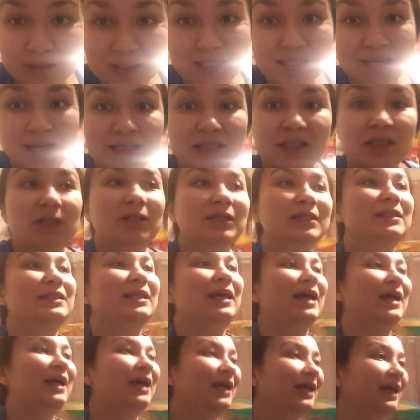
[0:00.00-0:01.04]
was not a good
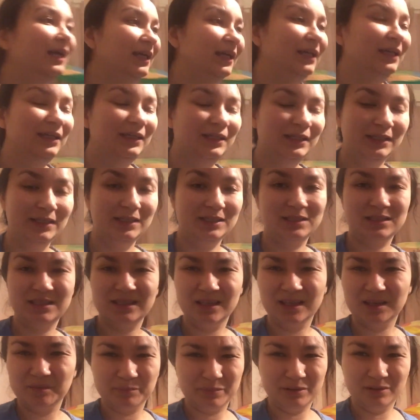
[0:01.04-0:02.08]
day. It's
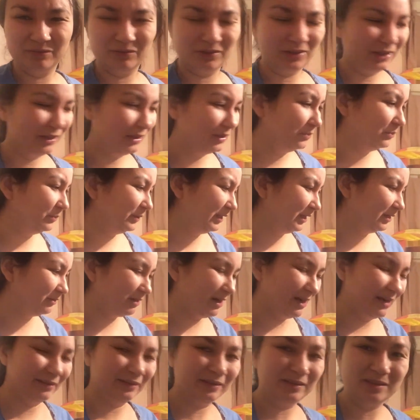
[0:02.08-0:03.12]
not been a very good week.
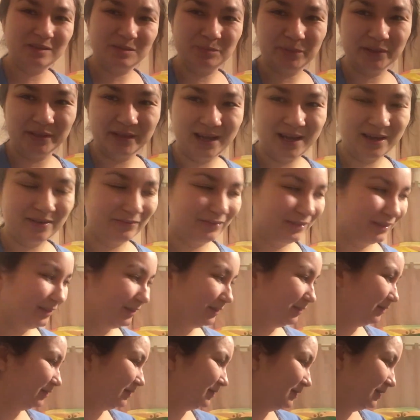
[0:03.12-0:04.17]
Riley's been
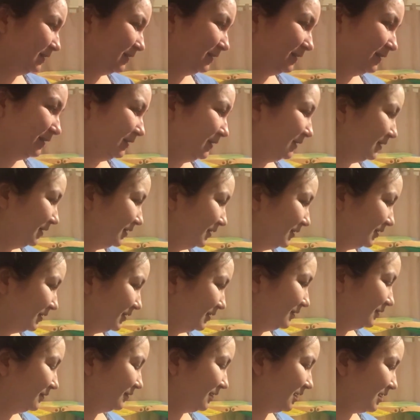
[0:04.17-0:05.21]
having
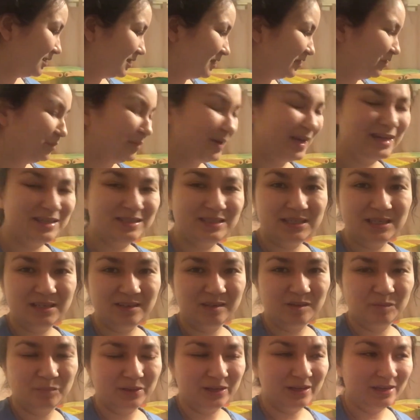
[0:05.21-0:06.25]
lots of bad
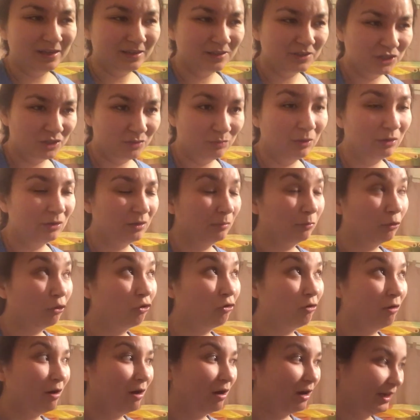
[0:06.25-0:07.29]
teething pain. She woke up
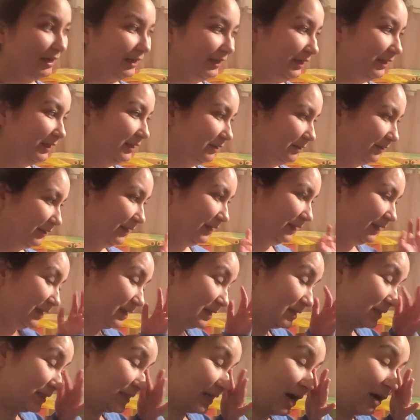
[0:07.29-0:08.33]
crying like
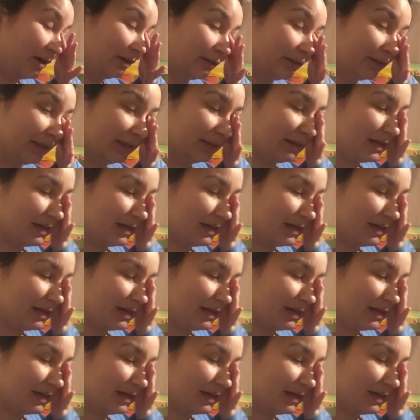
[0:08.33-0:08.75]
hysterically